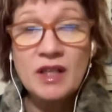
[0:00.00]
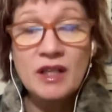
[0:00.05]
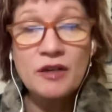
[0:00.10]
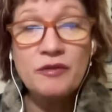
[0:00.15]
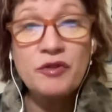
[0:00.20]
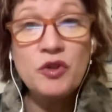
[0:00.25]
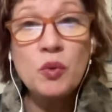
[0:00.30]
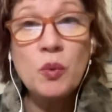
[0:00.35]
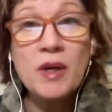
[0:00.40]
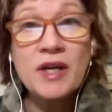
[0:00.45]

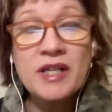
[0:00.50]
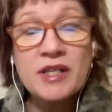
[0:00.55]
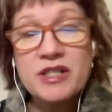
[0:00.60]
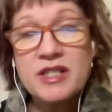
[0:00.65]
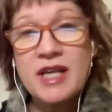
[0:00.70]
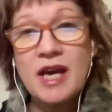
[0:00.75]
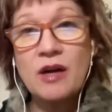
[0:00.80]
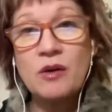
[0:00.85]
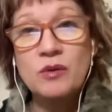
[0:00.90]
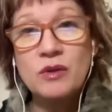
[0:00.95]
If you want to
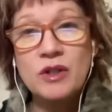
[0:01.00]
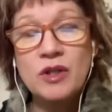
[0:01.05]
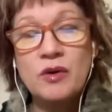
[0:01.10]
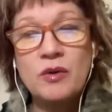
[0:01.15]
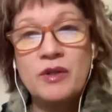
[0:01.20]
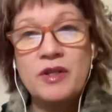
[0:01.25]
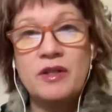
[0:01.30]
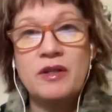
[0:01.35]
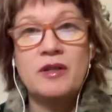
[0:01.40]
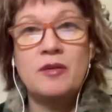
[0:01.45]

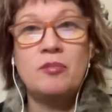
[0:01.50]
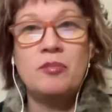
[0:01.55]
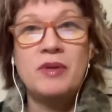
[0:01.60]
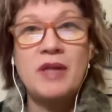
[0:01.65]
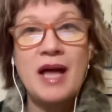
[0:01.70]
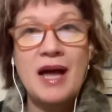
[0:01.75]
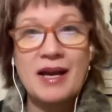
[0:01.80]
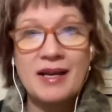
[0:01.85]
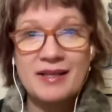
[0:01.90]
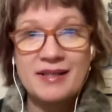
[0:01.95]
download the
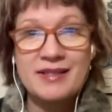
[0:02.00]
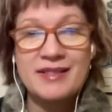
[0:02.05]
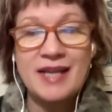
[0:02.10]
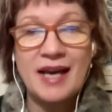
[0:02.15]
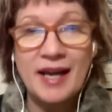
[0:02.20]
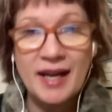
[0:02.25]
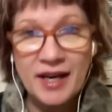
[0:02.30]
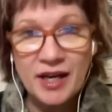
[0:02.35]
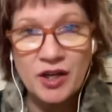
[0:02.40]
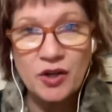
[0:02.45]
block
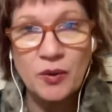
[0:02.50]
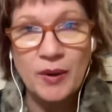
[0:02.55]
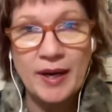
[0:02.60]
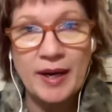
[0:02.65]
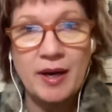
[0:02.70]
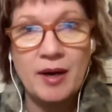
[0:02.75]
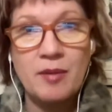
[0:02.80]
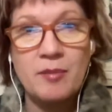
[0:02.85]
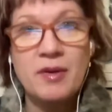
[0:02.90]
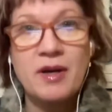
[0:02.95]

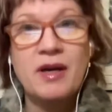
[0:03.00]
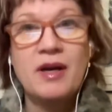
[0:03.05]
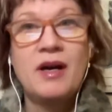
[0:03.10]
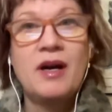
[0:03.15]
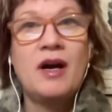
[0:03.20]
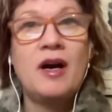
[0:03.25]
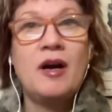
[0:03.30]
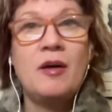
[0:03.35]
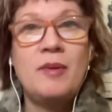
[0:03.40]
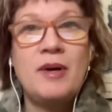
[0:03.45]
diagram
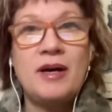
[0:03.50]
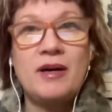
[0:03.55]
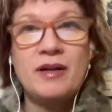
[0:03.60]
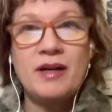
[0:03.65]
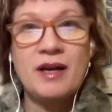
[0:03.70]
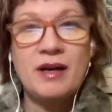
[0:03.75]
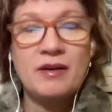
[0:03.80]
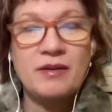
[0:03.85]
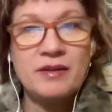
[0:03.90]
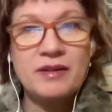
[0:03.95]
about
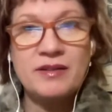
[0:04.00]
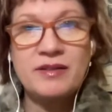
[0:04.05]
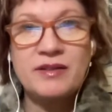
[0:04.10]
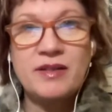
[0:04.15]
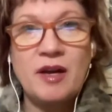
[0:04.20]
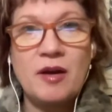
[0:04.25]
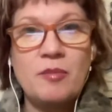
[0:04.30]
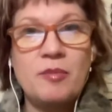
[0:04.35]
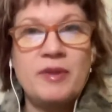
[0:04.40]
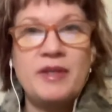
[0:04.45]
how this
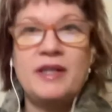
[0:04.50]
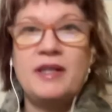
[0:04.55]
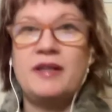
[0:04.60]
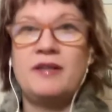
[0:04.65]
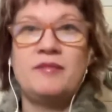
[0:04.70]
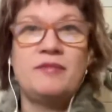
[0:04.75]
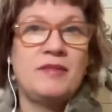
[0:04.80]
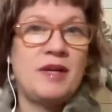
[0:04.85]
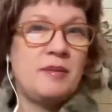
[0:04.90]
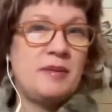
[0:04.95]

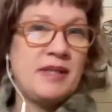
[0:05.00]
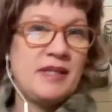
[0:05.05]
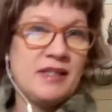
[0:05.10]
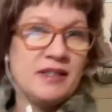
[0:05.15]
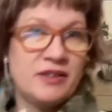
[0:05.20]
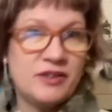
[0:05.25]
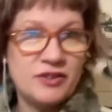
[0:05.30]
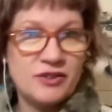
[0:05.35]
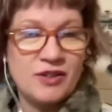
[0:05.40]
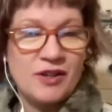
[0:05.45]
company maybe
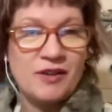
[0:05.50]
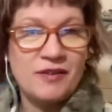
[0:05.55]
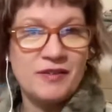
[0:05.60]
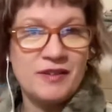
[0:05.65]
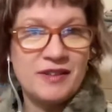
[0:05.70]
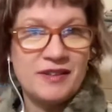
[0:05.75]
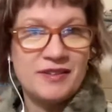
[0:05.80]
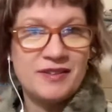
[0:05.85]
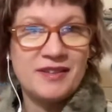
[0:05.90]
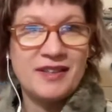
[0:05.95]
installed
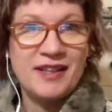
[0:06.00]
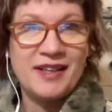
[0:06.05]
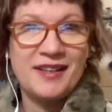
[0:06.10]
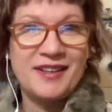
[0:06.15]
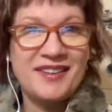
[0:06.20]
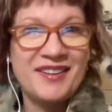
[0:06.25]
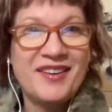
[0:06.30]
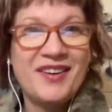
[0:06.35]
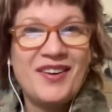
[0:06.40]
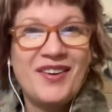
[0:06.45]
this
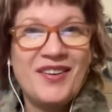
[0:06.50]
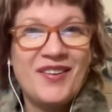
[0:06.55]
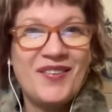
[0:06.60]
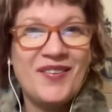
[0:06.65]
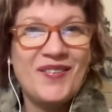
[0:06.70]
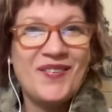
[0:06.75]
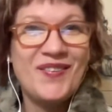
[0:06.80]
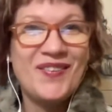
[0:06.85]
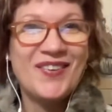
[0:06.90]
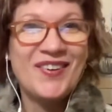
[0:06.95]
thing
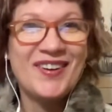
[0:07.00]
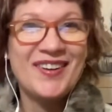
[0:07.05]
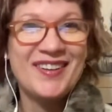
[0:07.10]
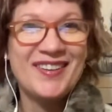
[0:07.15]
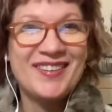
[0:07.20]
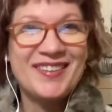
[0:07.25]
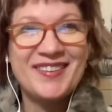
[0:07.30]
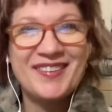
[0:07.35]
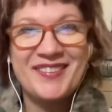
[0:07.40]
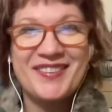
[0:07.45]

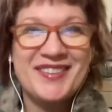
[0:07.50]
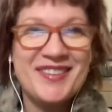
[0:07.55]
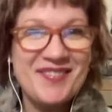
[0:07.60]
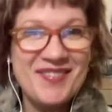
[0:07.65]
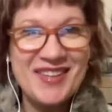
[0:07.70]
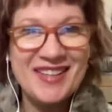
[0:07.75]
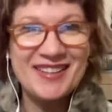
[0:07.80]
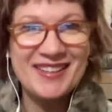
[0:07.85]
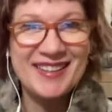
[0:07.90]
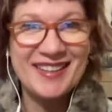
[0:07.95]
or
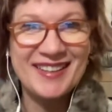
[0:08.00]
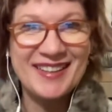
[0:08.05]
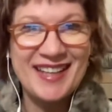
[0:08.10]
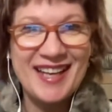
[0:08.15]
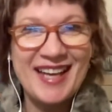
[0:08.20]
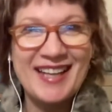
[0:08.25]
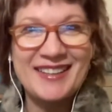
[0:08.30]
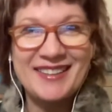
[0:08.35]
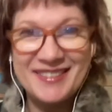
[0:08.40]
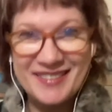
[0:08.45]
something like
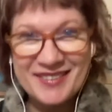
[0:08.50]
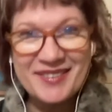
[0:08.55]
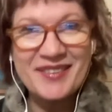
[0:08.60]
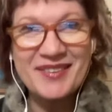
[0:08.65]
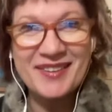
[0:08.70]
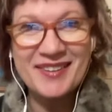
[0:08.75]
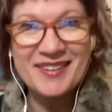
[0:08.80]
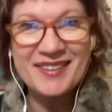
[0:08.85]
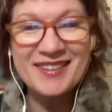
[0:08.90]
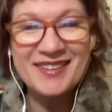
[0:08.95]
that.
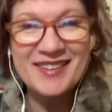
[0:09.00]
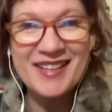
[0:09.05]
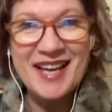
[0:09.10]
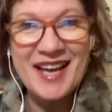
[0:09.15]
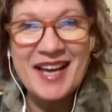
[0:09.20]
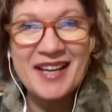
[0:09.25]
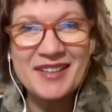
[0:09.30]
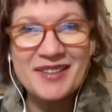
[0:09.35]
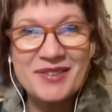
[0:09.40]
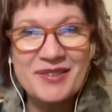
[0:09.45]
So a little
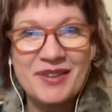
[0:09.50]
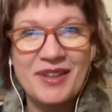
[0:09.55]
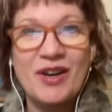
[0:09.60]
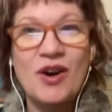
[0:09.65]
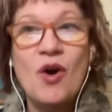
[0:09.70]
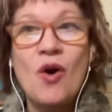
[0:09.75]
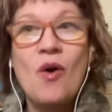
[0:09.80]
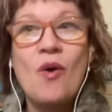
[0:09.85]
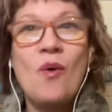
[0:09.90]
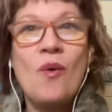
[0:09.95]
extra,
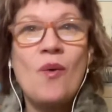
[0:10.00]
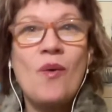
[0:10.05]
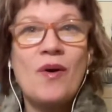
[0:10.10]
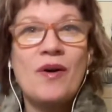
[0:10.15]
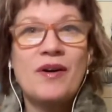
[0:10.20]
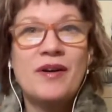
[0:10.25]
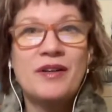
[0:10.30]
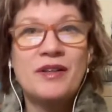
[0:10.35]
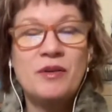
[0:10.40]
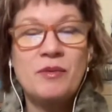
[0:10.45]

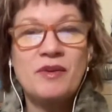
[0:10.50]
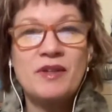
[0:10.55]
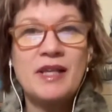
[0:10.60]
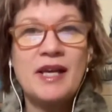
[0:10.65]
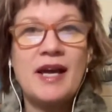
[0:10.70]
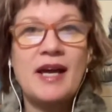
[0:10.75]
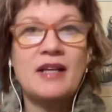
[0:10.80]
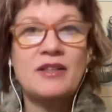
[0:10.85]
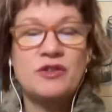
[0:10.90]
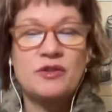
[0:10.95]
or you want
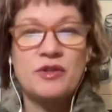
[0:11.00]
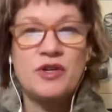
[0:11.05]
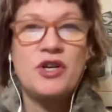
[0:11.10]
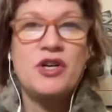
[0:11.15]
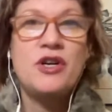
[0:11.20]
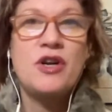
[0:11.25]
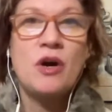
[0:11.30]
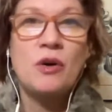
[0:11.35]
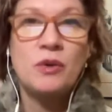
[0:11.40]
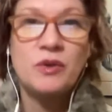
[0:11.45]
the extra
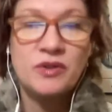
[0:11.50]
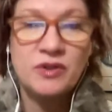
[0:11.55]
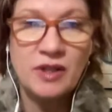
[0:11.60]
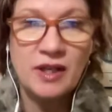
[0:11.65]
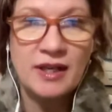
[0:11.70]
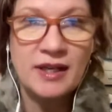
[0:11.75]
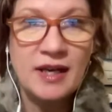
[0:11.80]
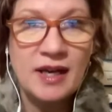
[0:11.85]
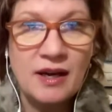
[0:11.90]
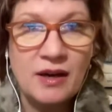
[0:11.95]
notes
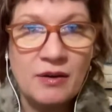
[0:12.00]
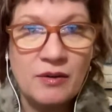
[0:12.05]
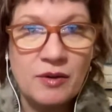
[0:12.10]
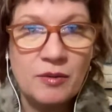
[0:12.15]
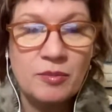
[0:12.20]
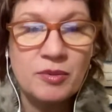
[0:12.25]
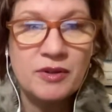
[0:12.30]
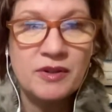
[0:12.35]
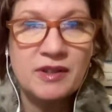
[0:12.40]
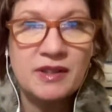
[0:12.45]
on how to
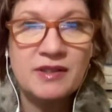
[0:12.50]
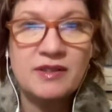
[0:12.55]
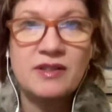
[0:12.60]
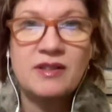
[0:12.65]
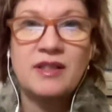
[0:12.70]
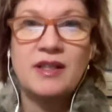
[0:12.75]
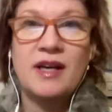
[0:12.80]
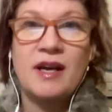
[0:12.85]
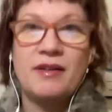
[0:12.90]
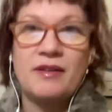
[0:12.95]
put this
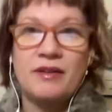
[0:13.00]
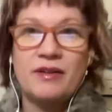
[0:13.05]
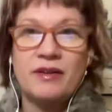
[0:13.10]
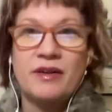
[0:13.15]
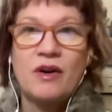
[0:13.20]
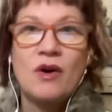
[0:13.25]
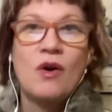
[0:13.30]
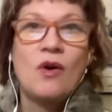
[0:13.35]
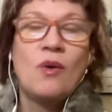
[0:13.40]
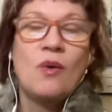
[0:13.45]
together.